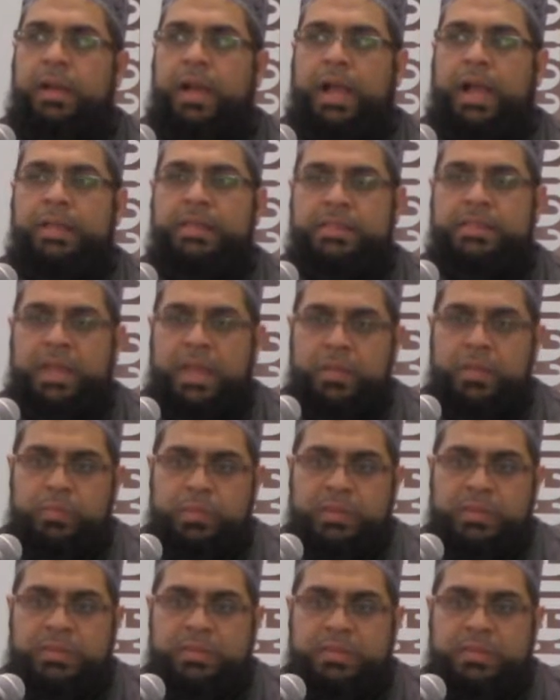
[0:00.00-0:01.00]
and they
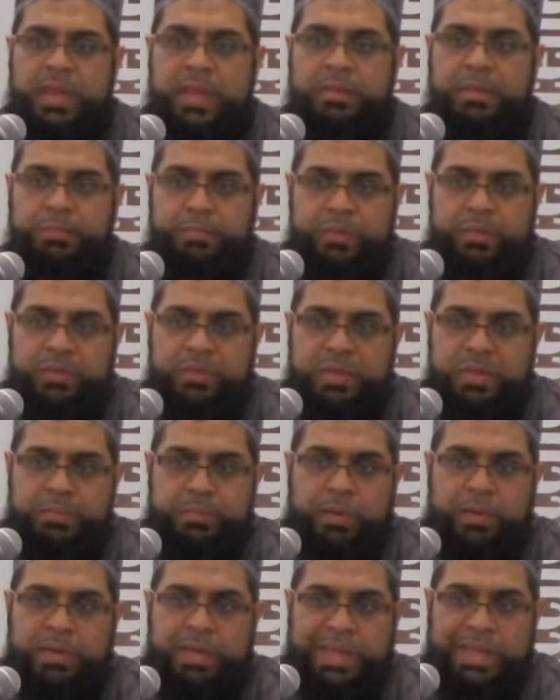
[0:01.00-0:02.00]
will then put the
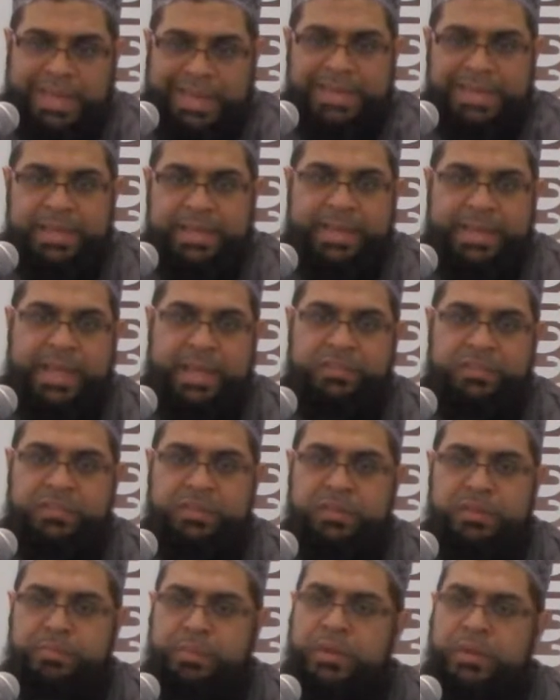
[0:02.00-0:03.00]
body in the
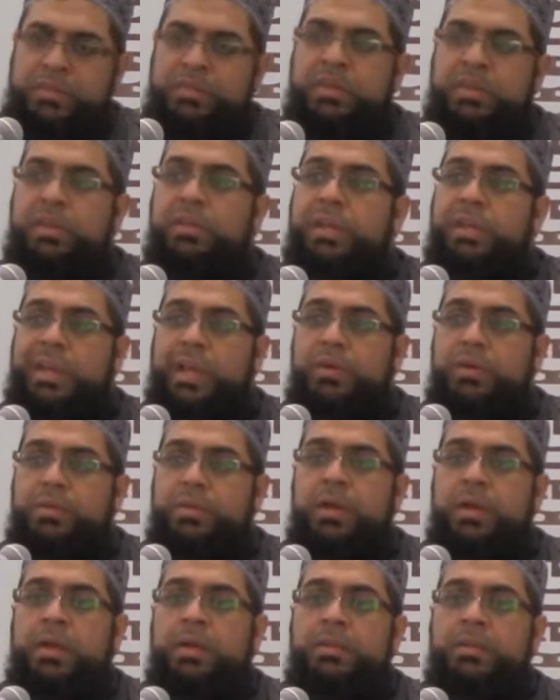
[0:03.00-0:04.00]
casket, because they're not
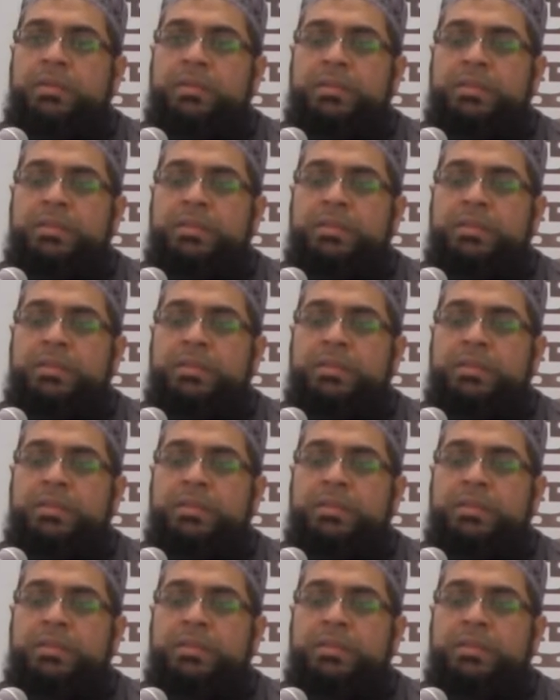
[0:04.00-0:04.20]
allowed to